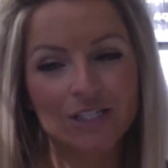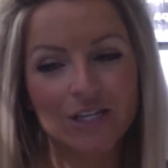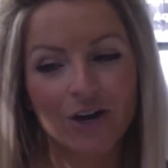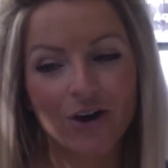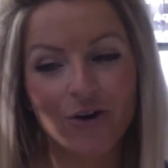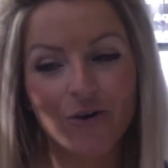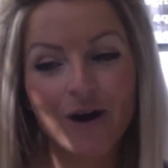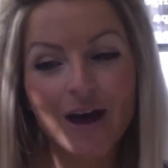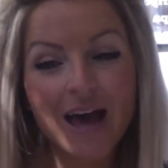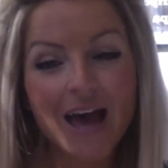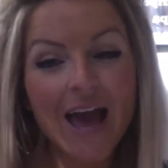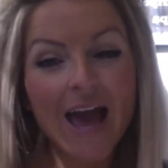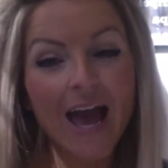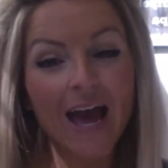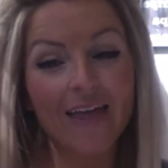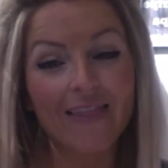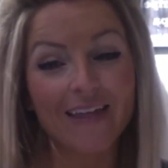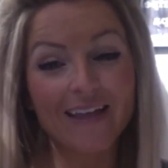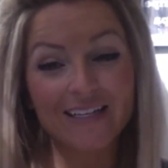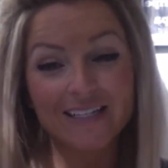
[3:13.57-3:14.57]
So,
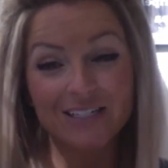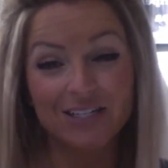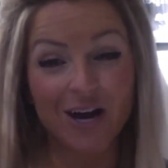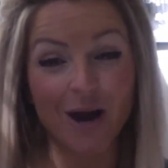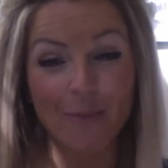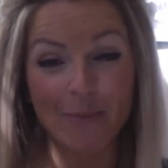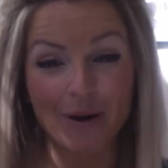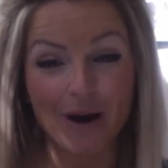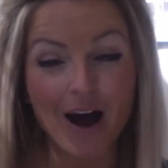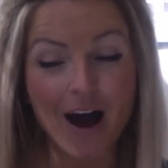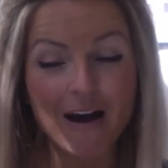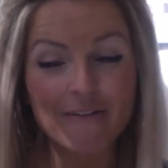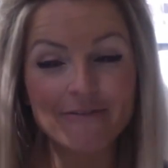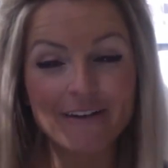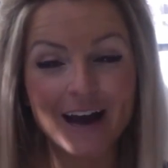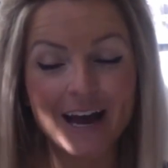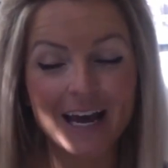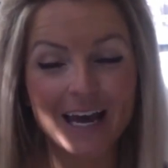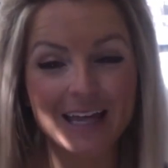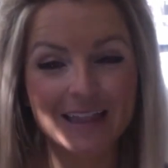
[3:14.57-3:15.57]
and then to top it off,
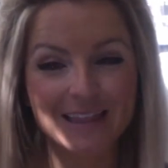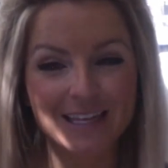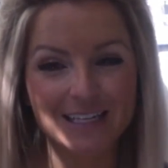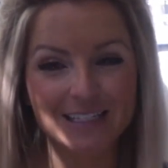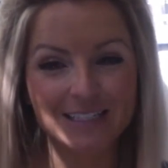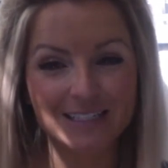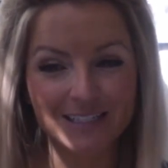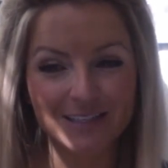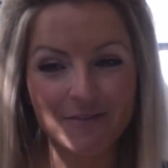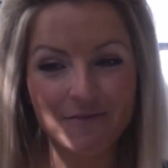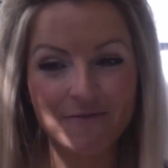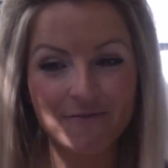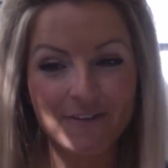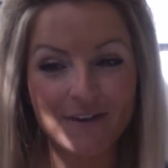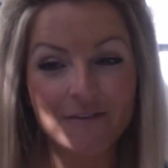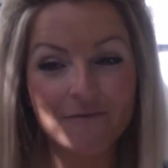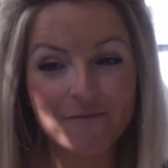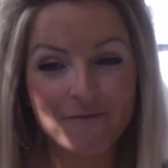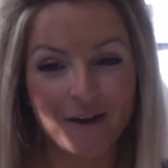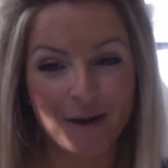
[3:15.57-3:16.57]
I get this
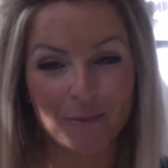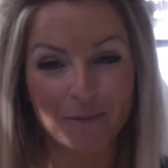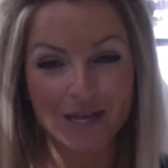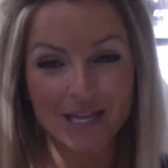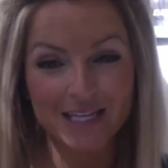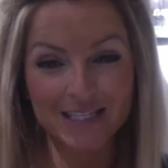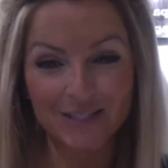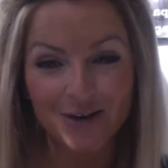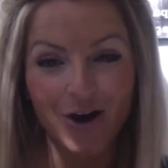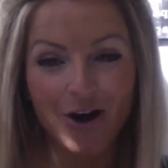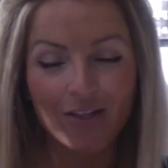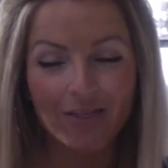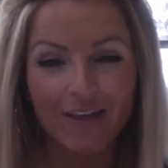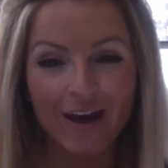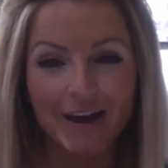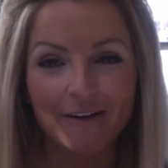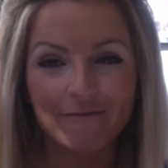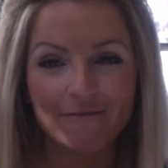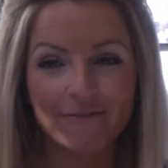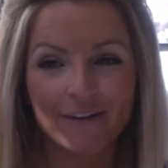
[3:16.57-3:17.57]
fit family, this
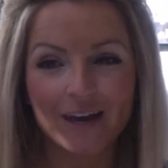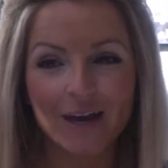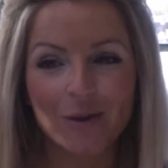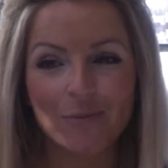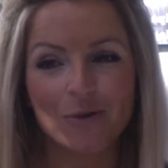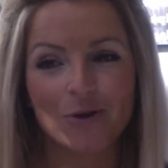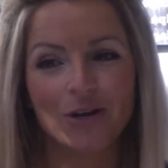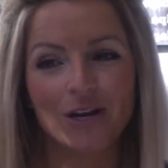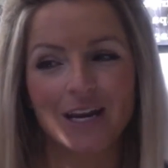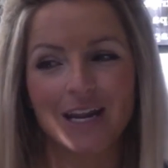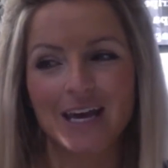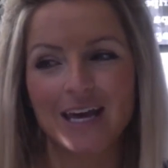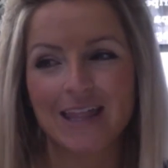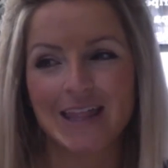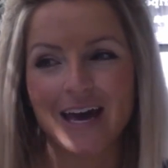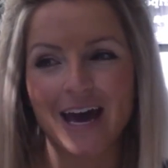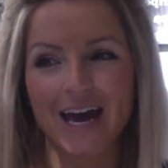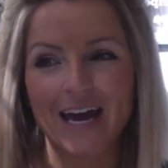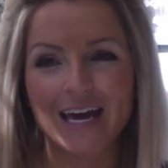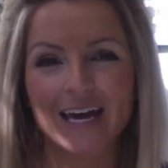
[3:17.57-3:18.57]
online fit community
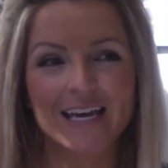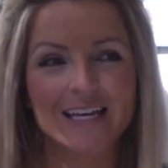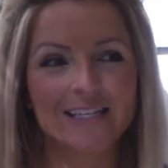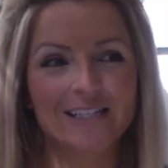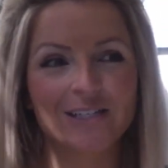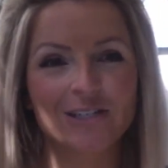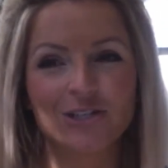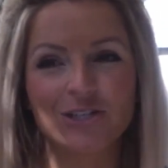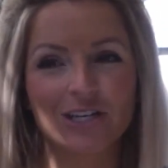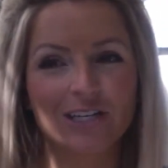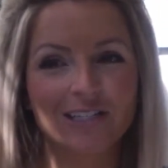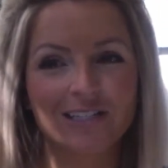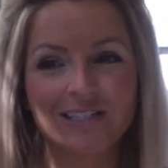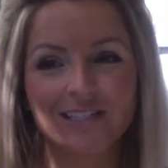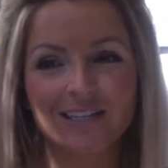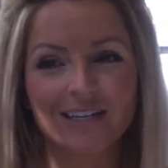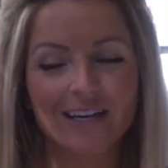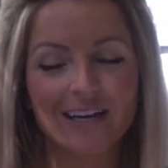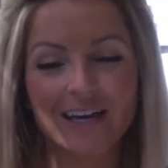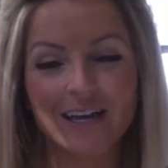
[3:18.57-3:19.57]
that is
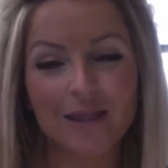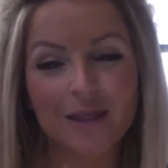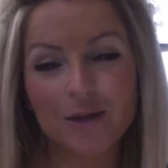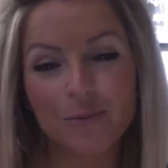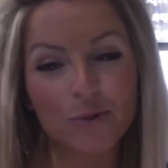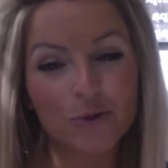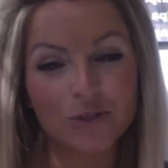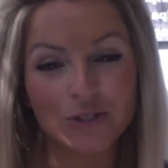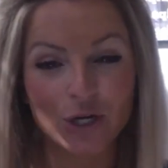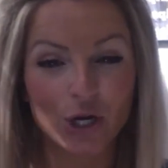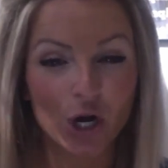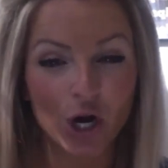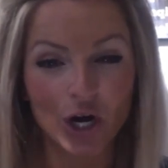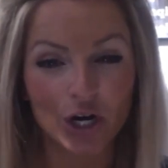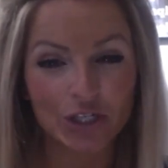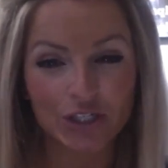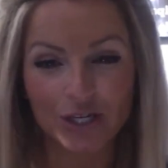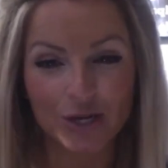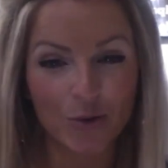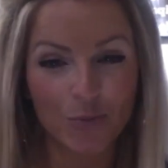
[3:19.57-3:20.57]
just the most
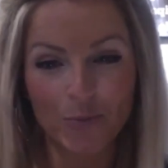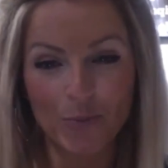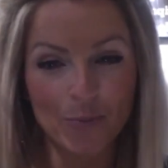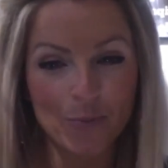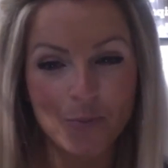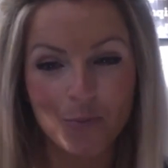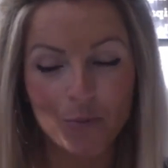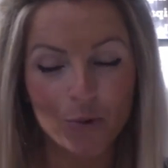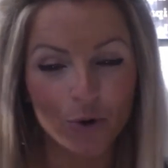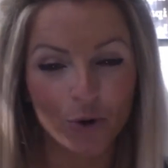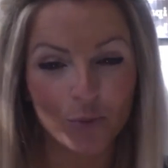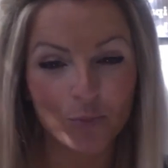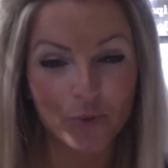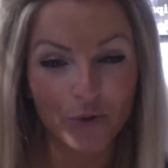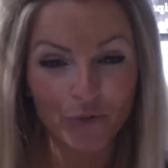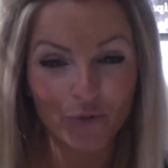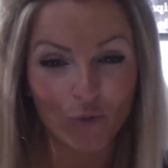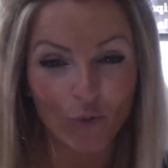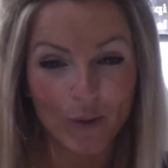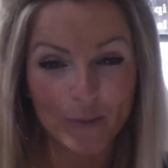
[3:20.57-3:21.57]
encouraging group
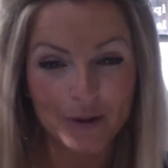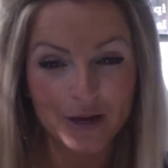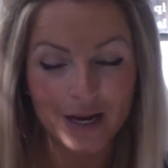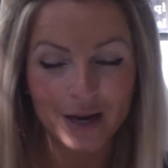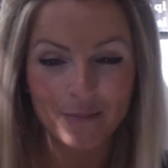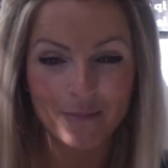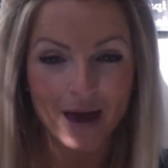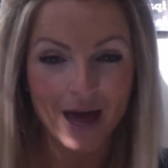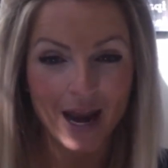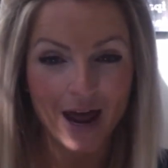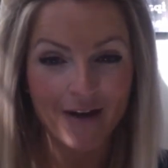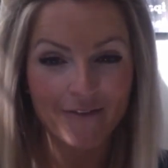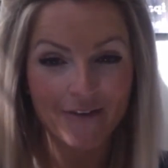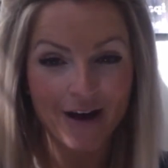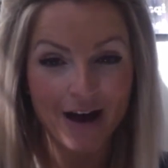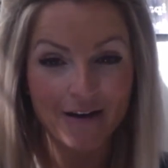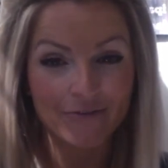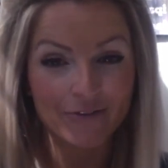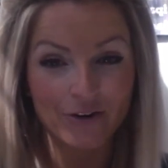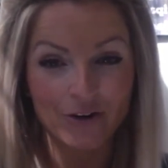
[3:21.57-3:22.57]
of women and men I've
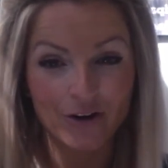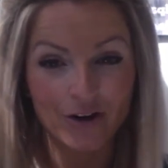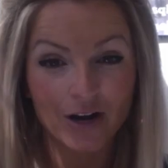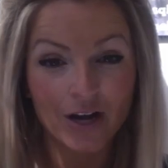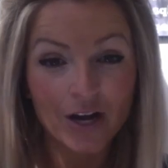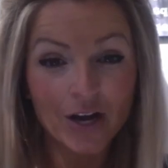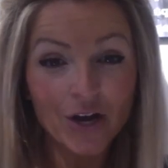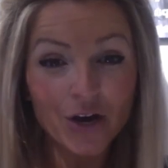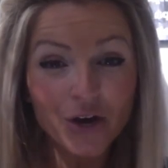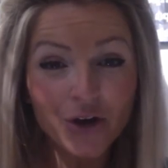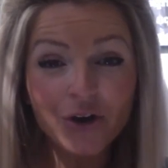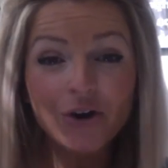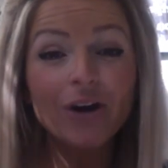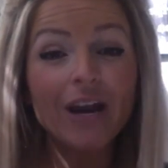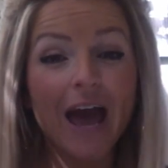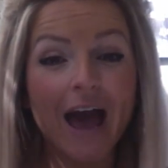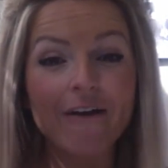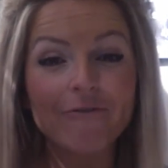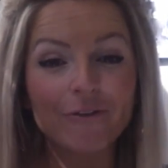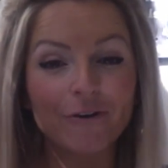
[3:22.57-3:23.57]
ever could
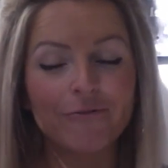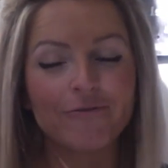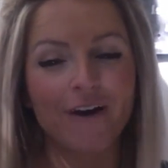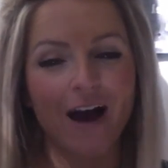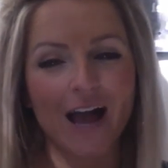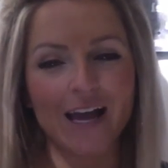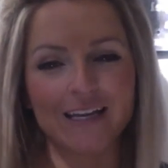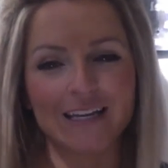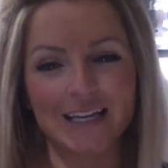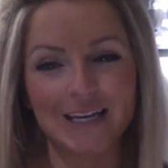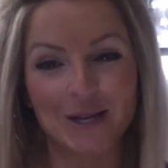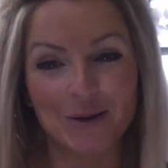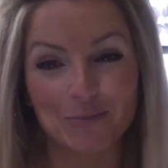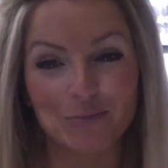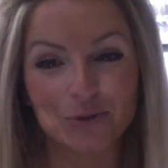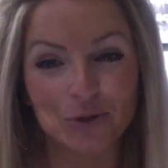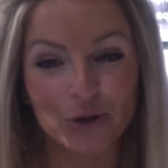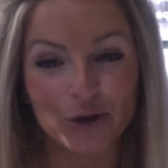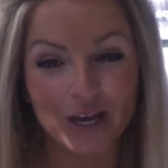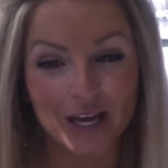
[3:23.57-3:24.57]
ever find in
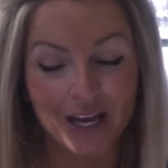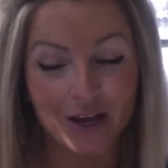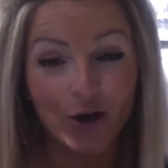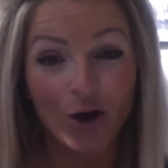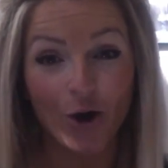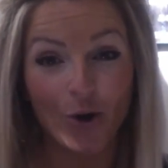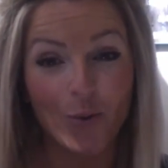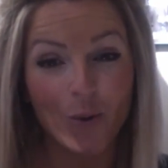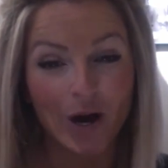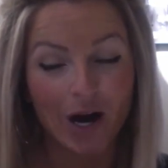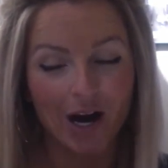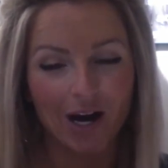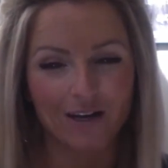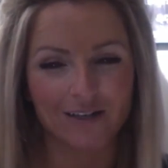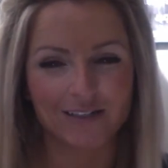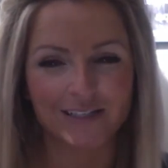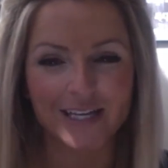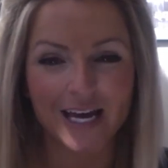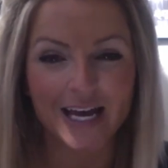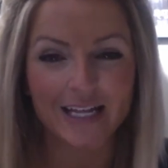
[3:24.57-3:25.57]
employ in
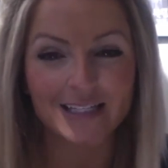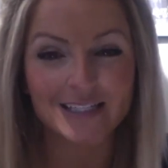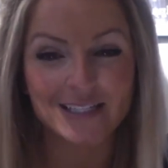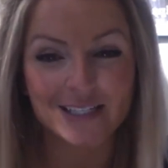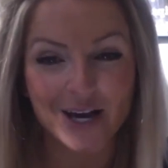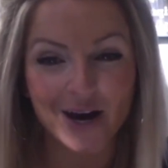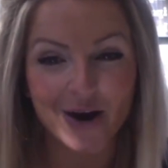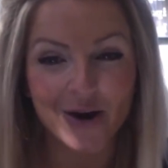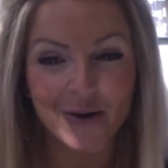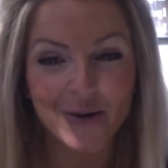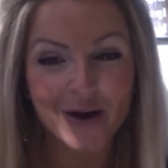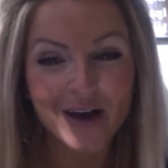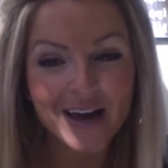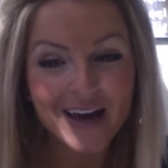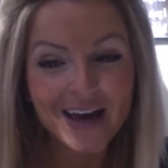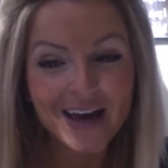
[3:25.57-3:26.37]
coworkers. And so